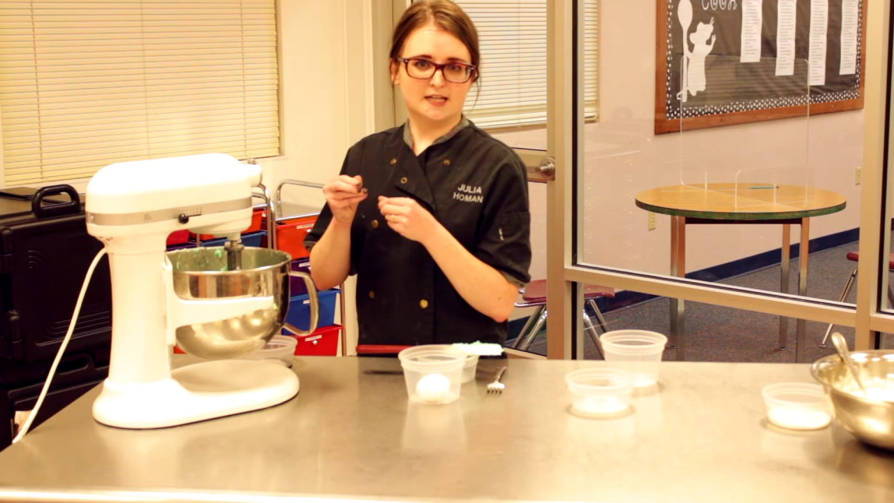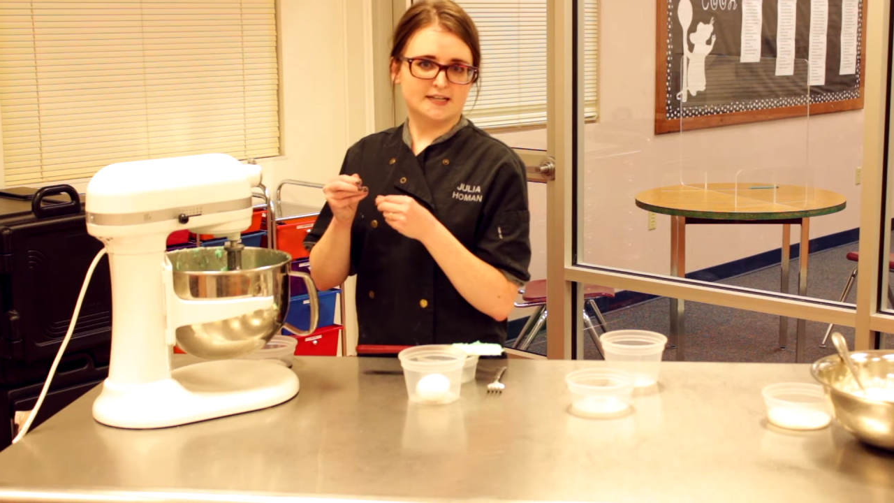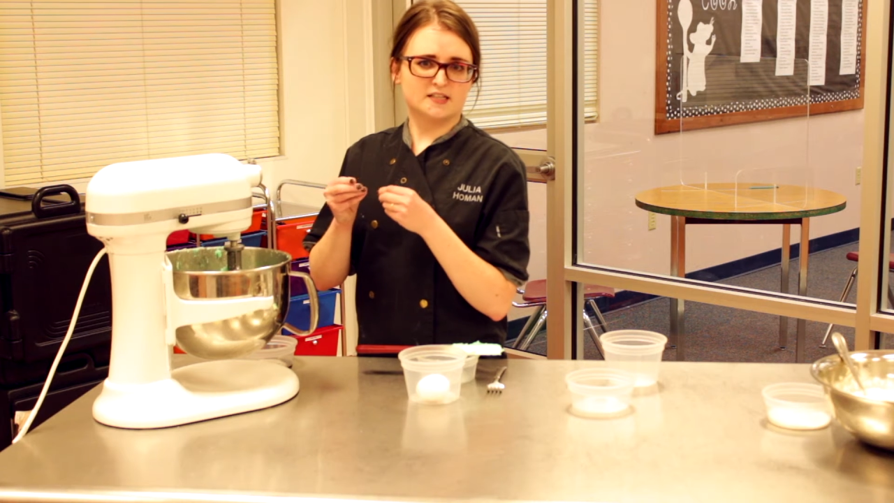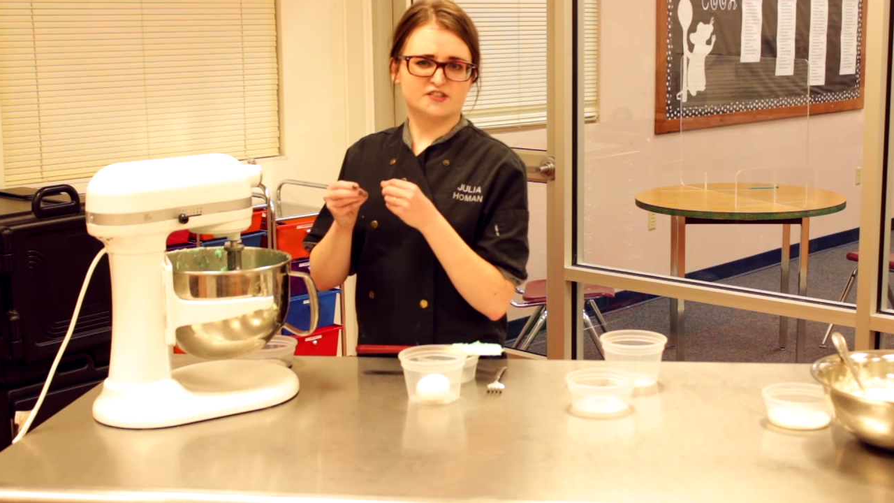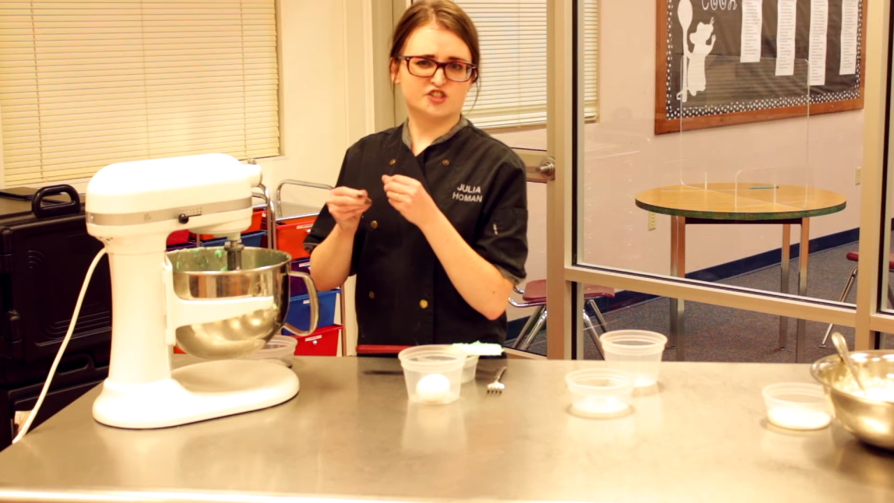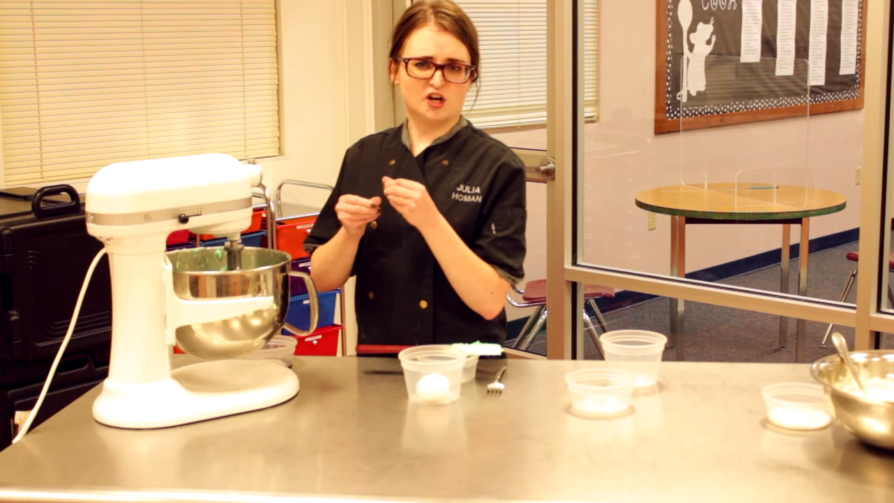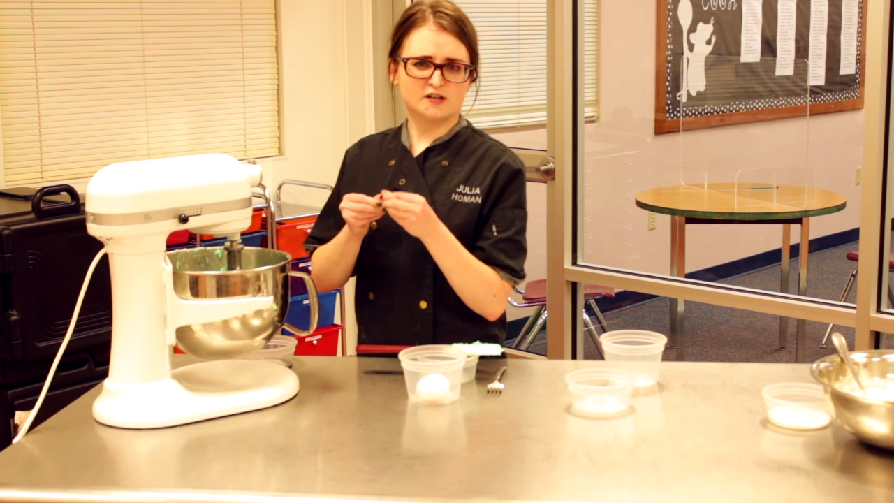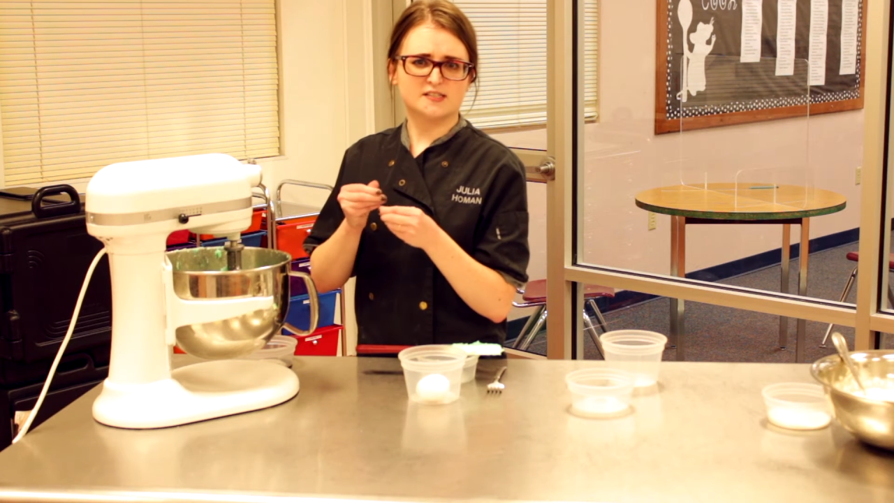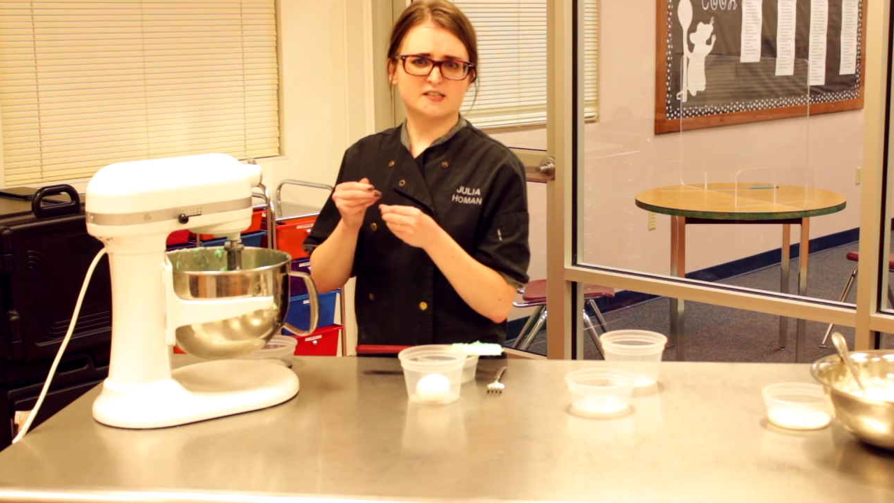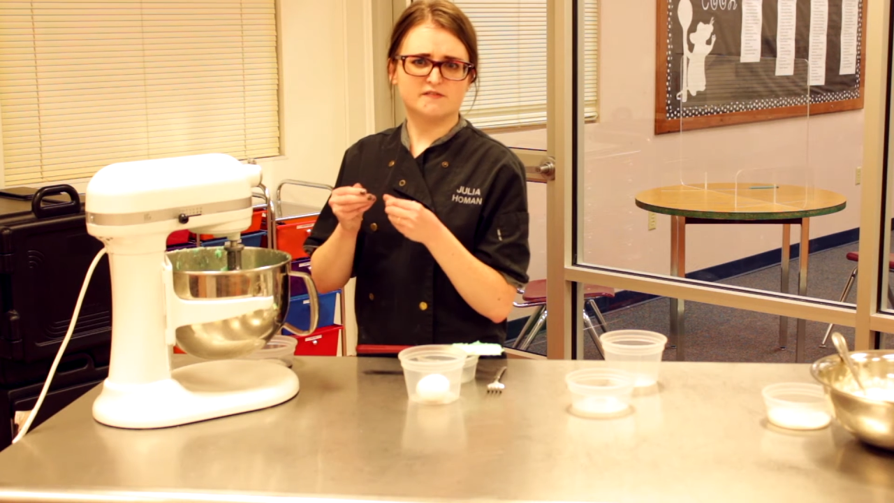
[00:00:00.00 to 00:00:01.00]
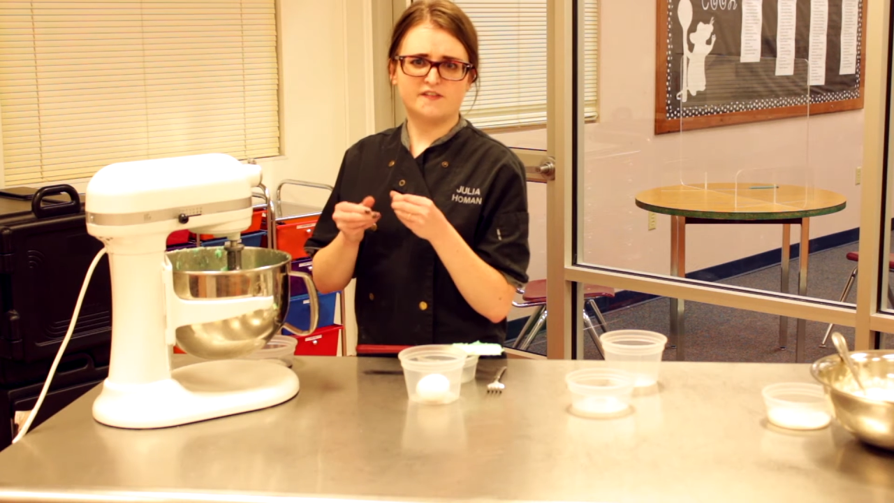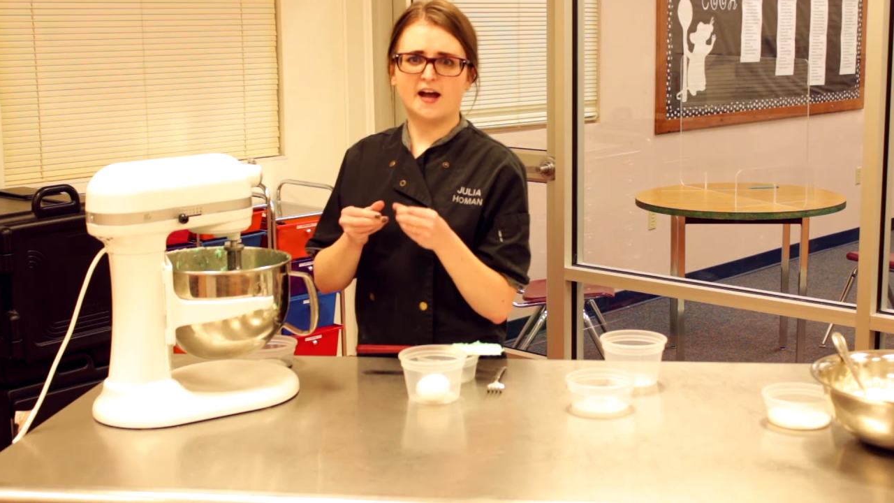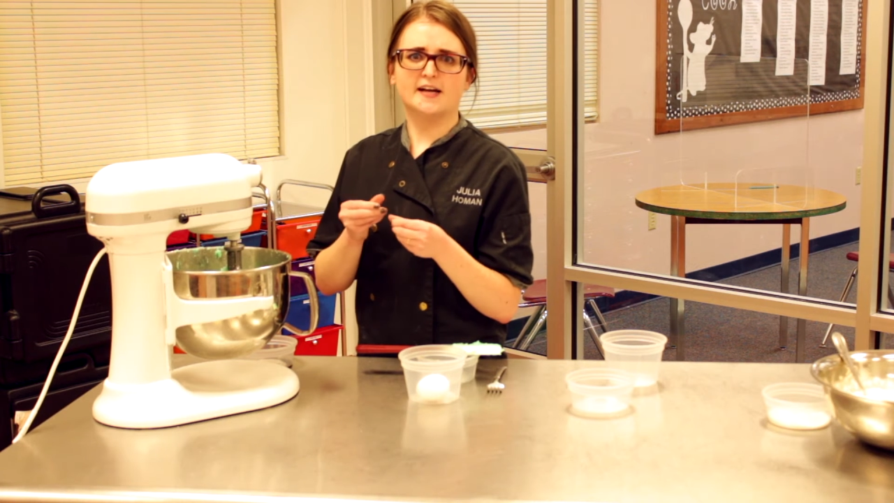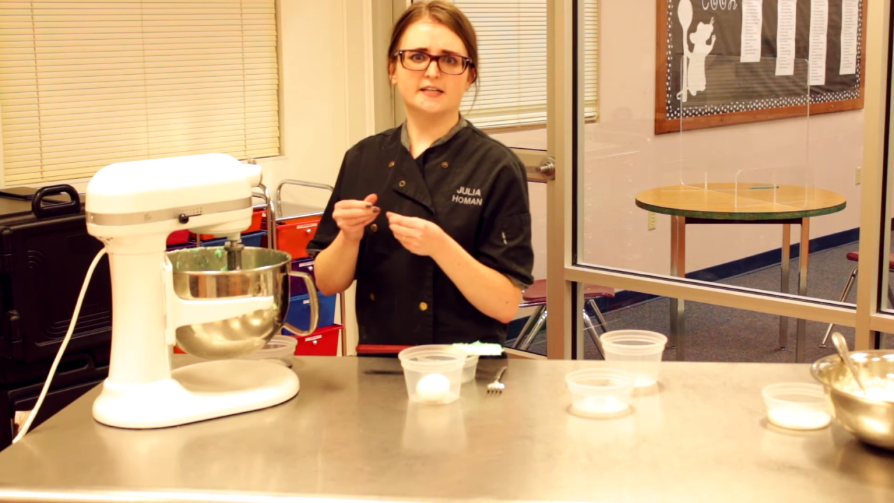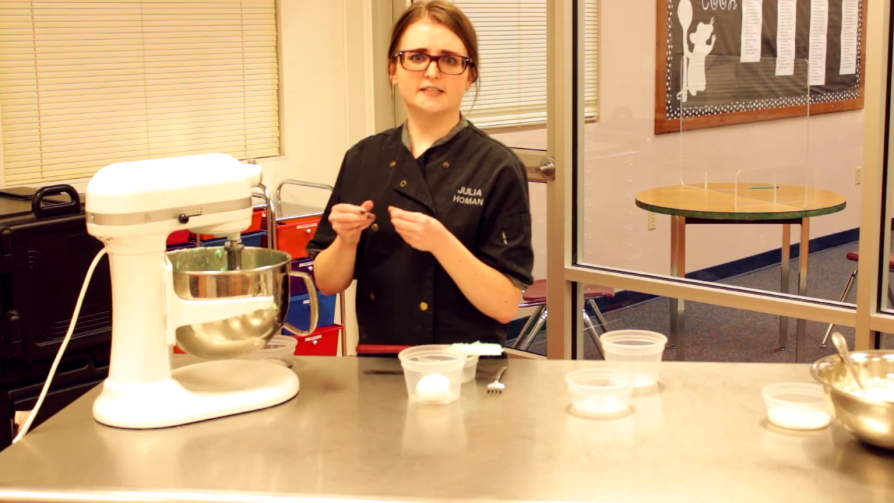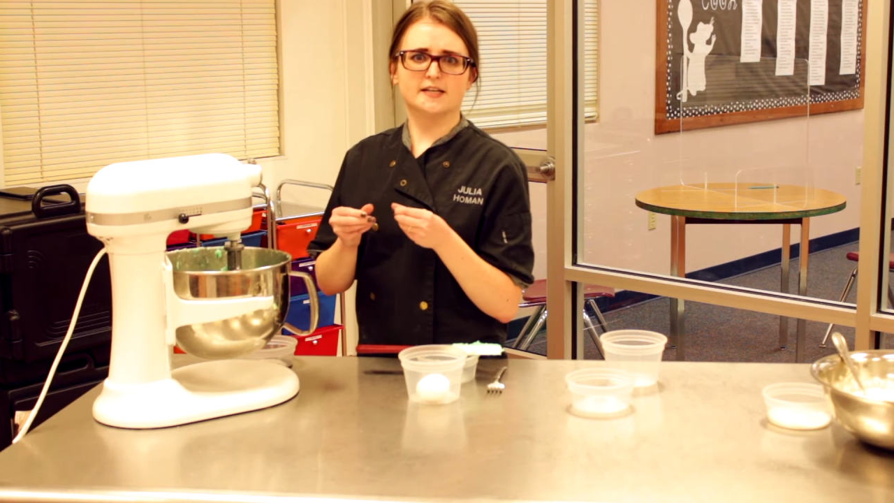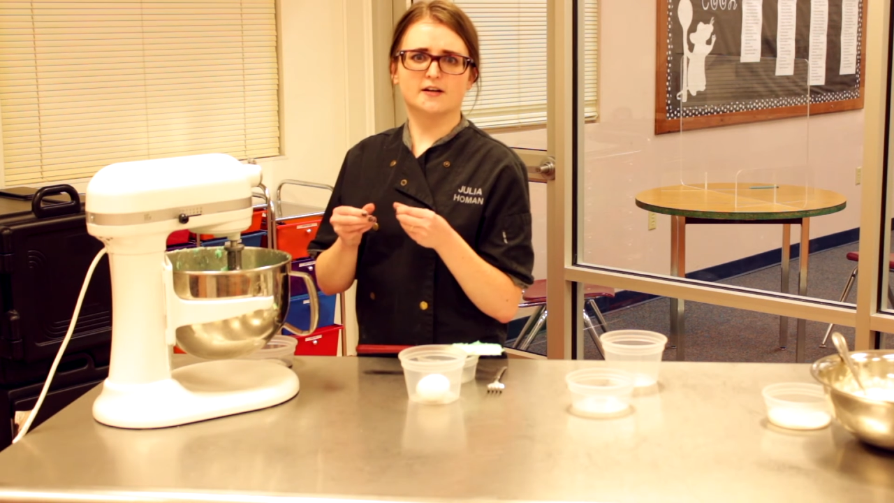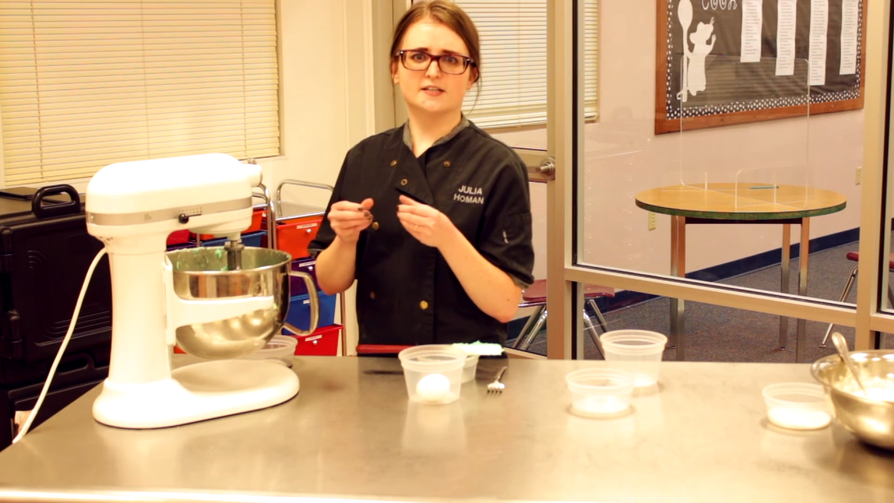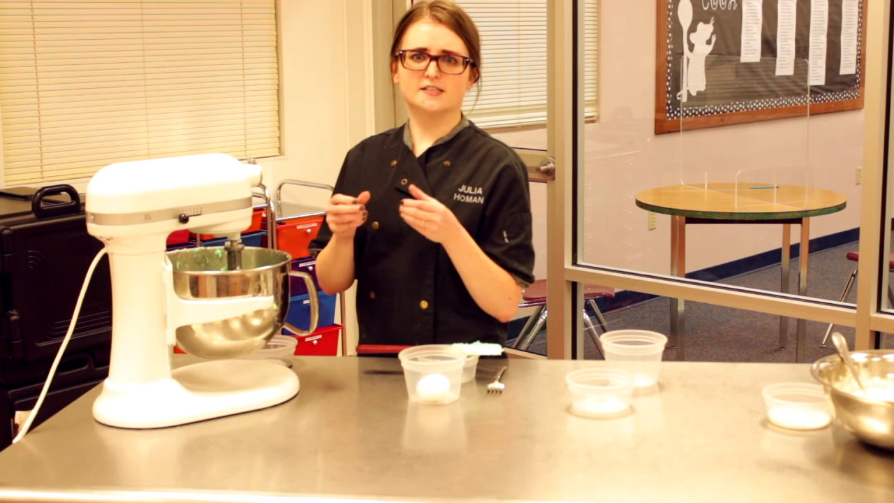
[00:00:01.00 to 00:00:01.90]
like the chunks of fat in there,